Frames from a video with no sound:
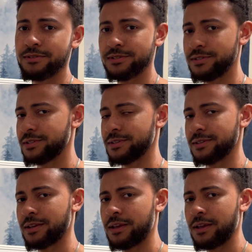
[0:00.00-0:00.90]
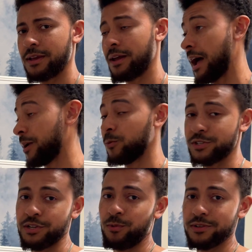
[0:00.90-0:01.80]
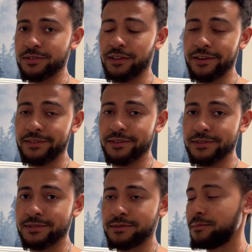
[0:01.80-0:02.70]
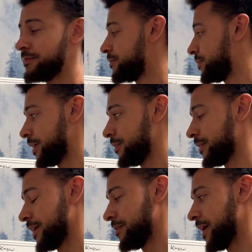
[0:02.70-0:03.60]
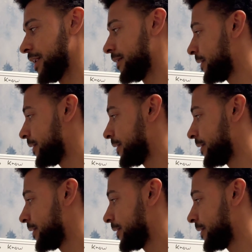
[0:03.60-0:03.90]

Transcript: She says, I wish he wasn't like this. Period. Amen.